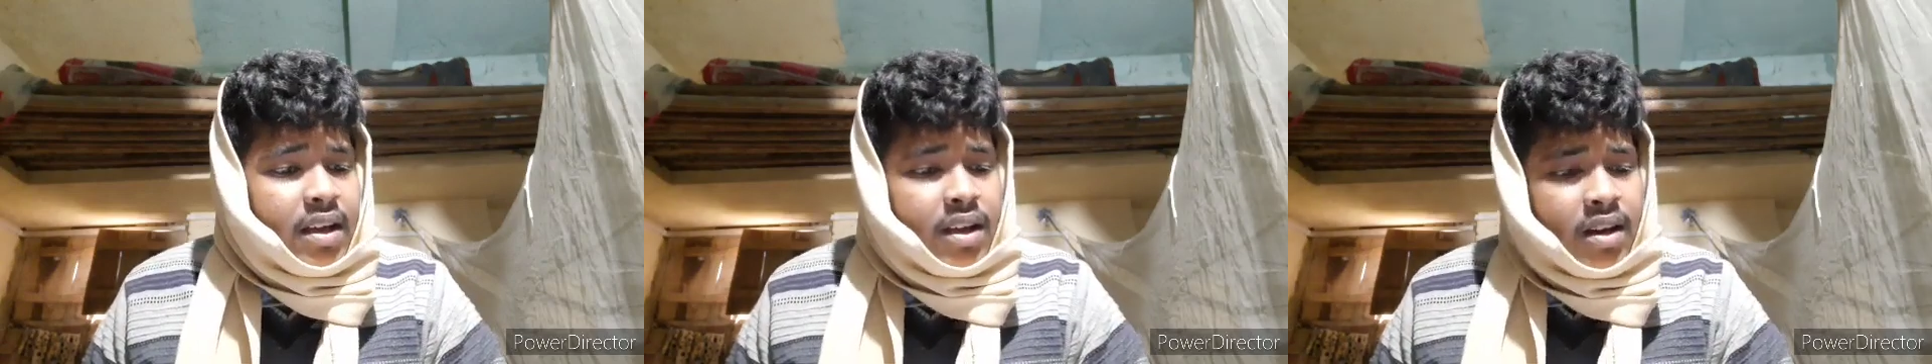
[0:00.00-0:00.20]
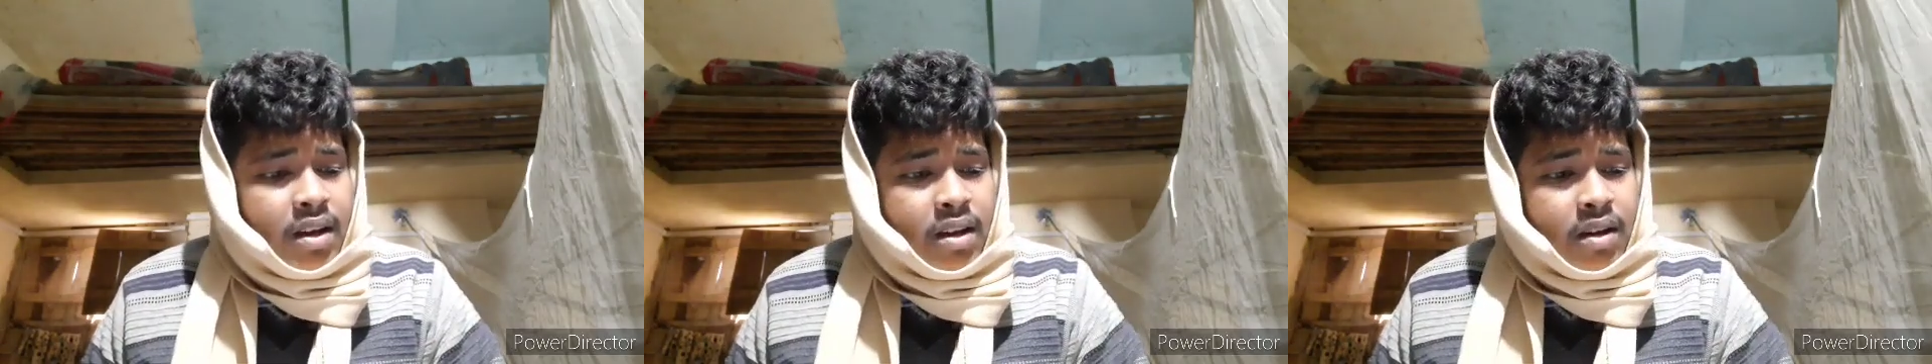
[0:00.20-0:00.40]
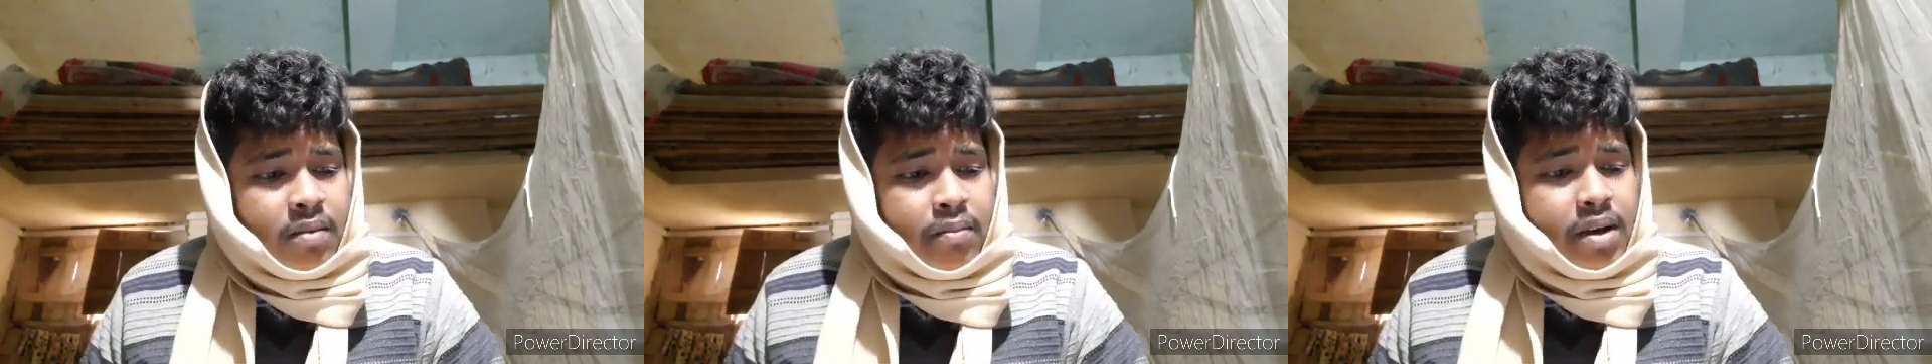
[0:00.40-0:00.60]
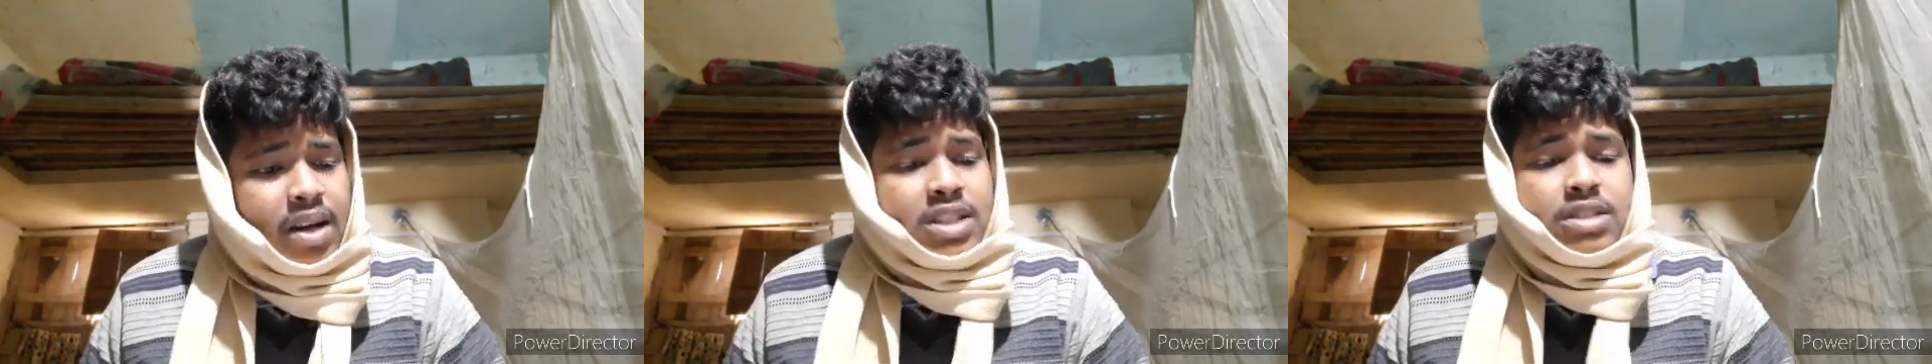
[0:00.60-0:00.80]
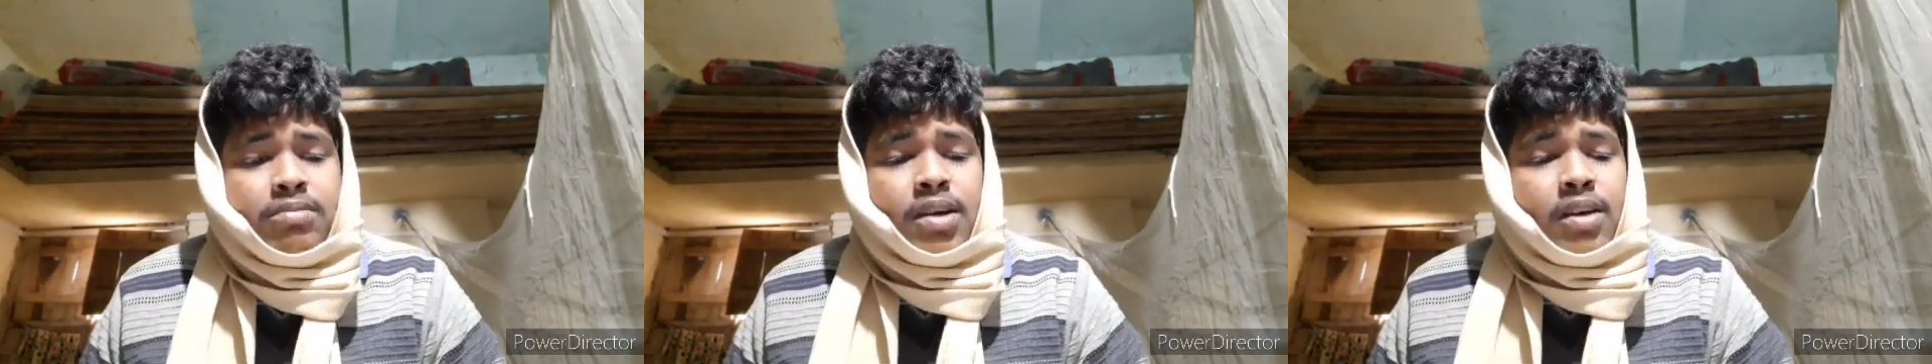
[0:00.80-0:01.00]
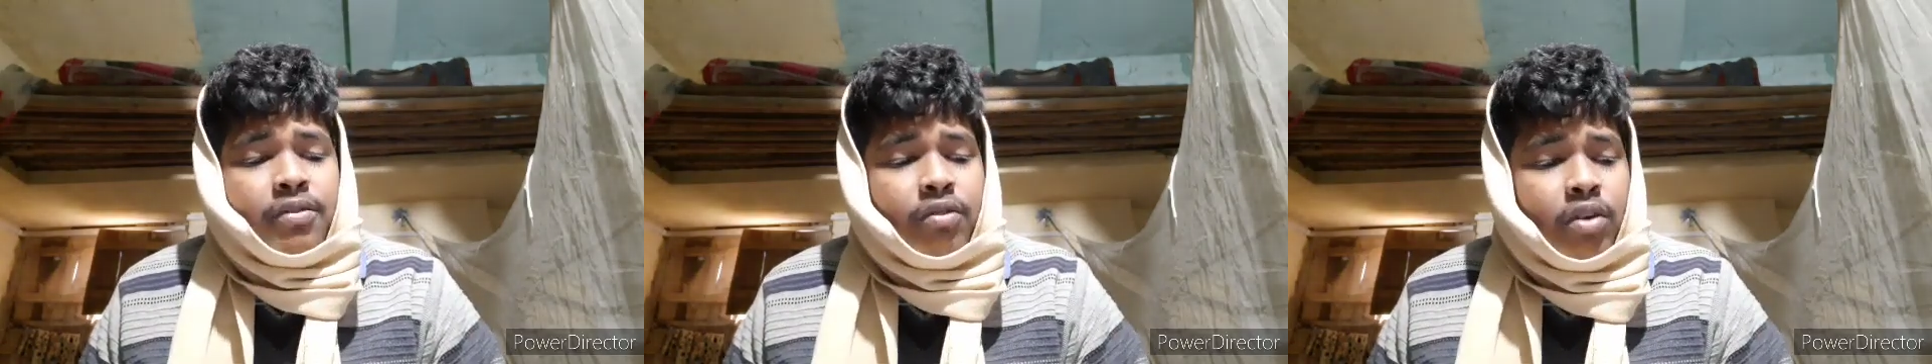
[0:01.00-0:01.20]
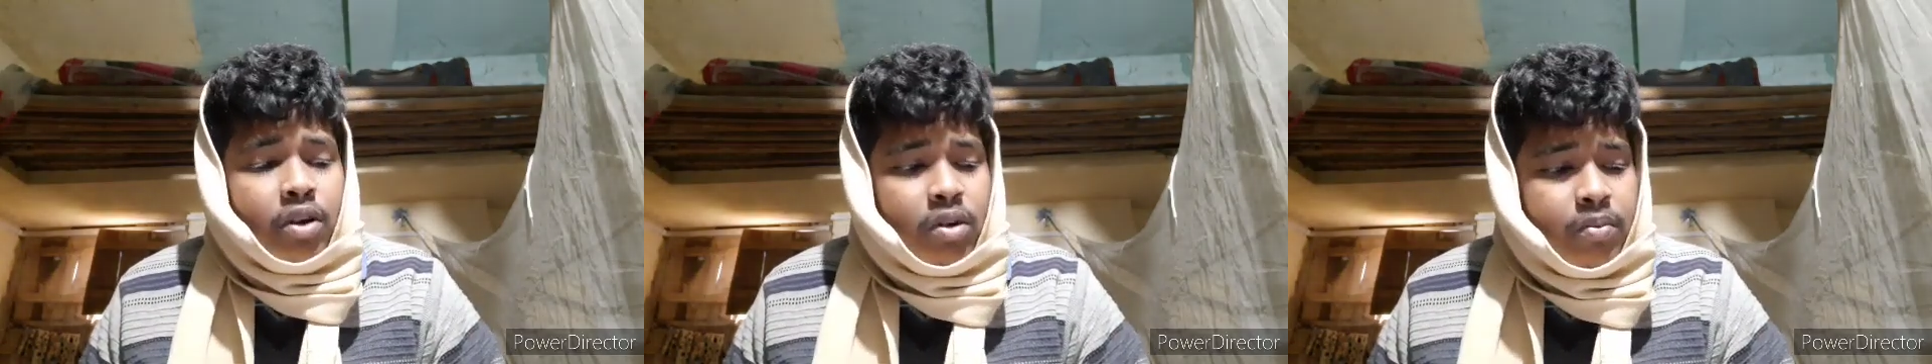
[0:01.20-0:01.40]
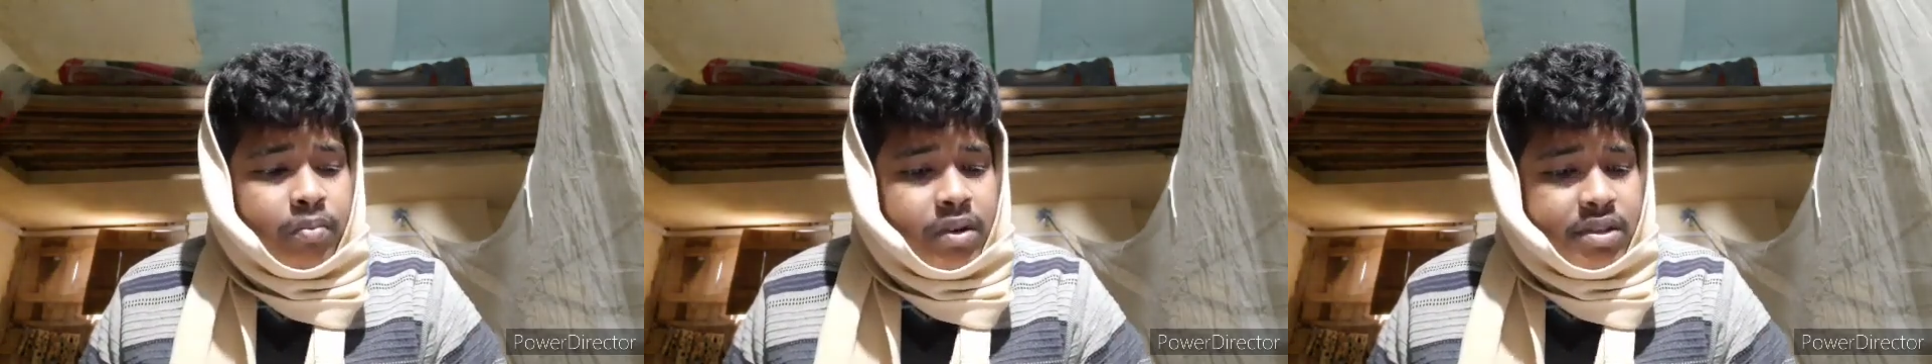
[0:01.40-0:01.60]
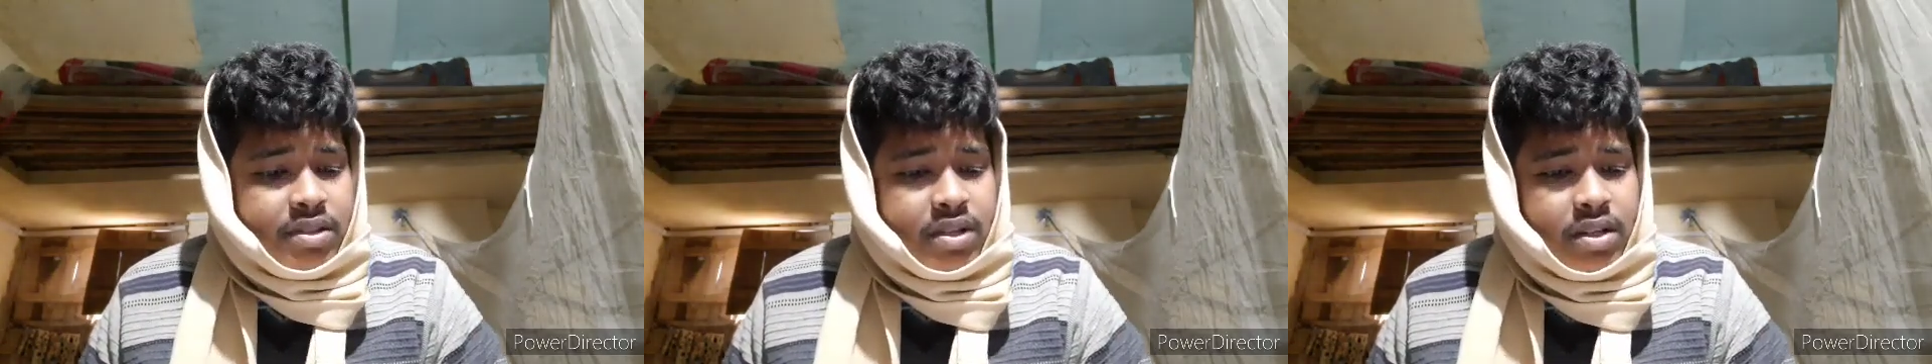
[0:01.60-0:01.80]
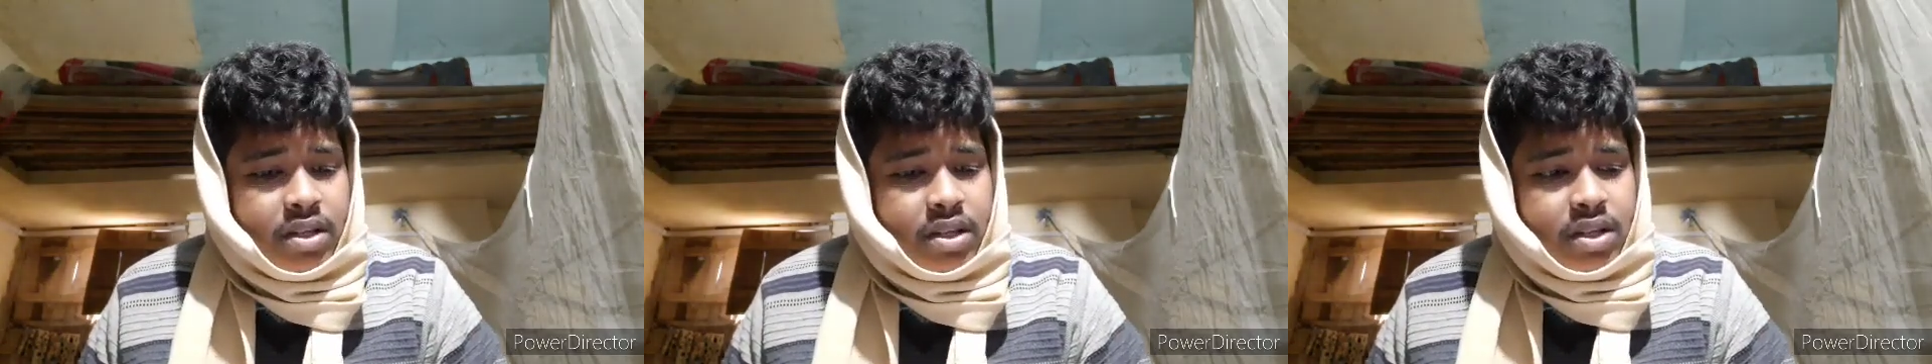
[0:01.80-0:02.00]
mass by volume
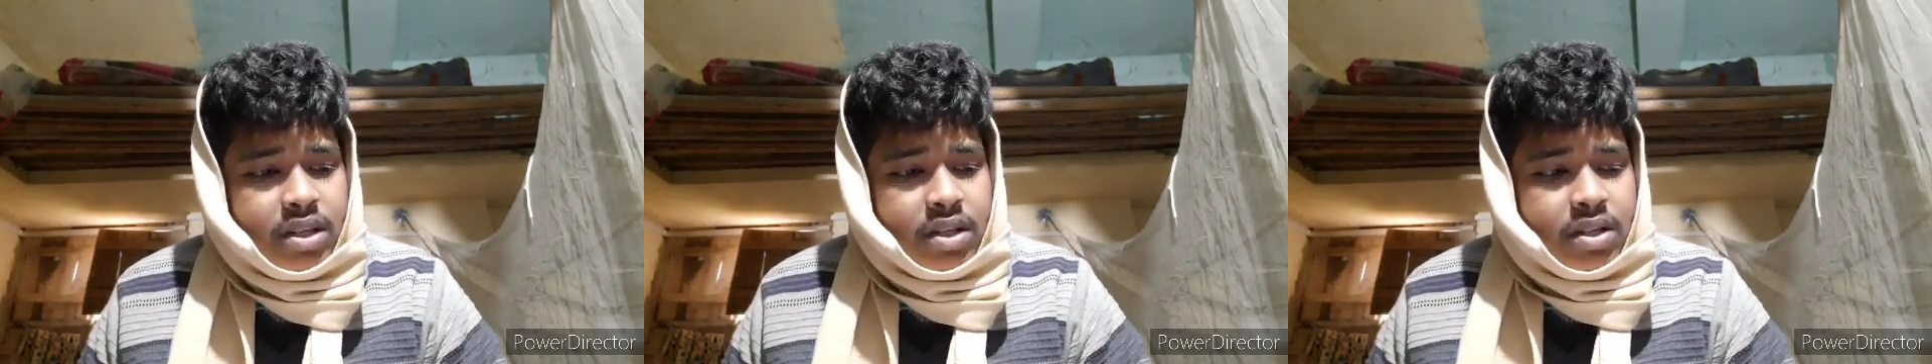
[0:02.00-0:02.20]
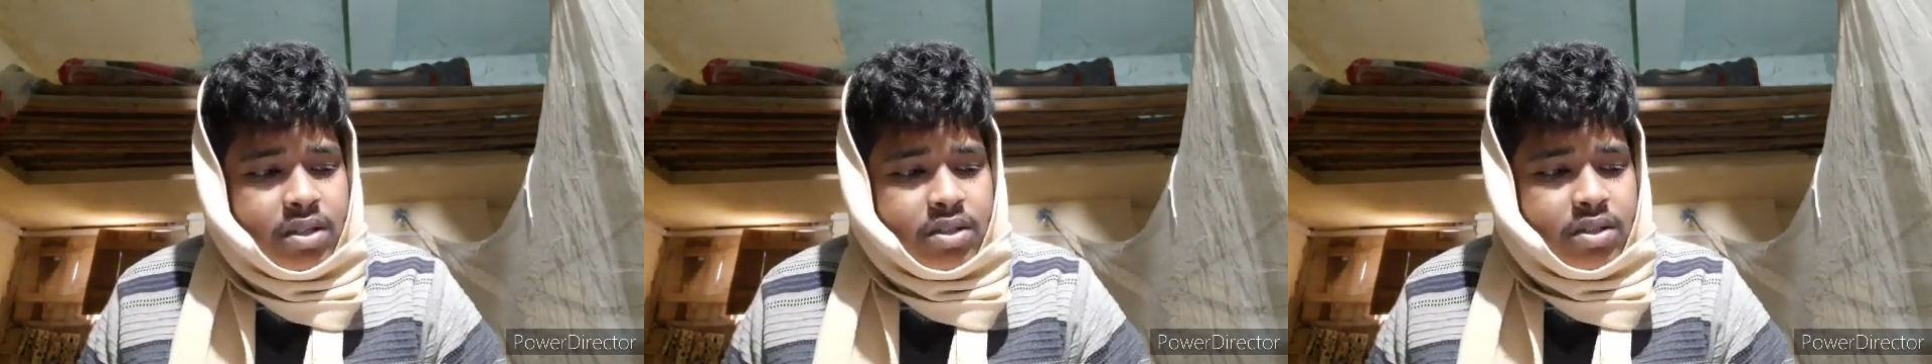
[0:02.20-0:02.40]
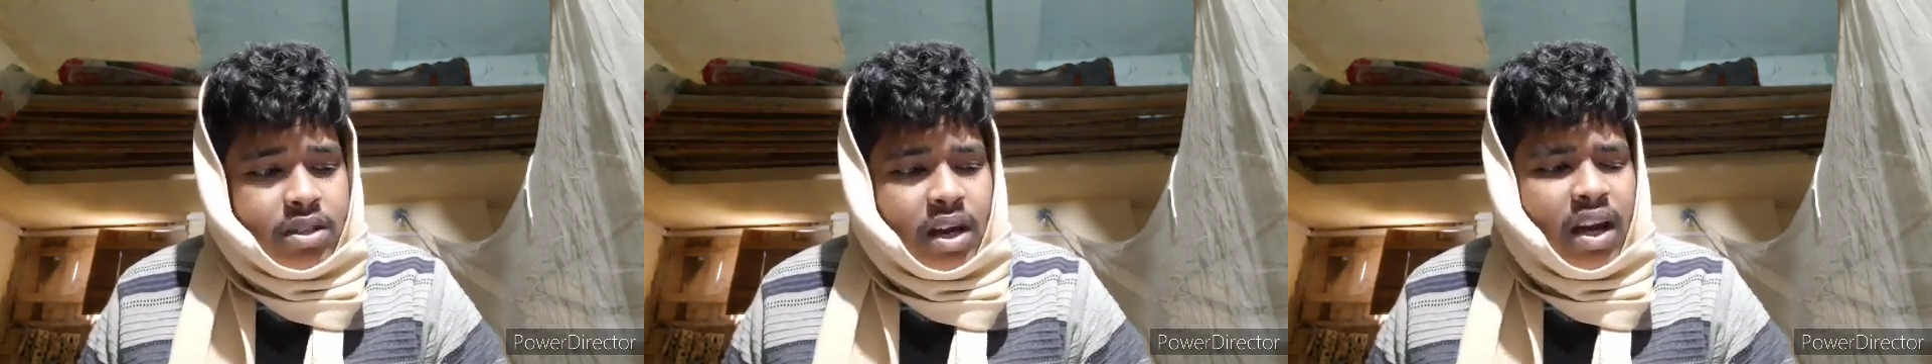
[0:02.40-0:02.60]
percentage.